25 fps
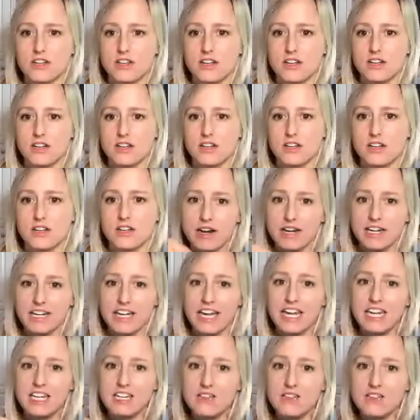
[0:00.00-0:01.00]
about an
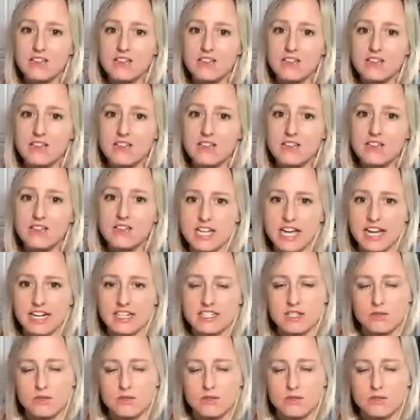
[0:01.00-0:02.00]
individual vertex,
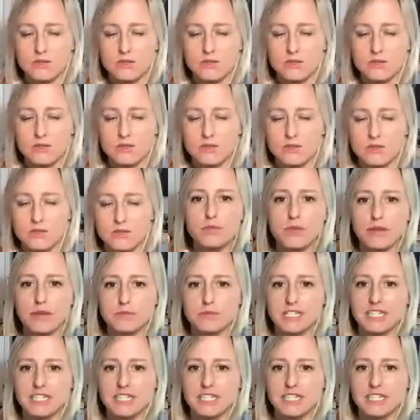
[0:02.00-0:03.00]
and we're starting to group them
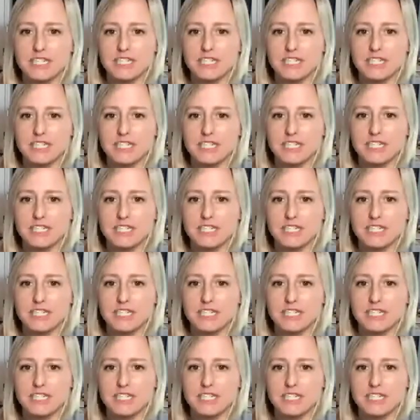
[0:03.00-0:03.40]
together.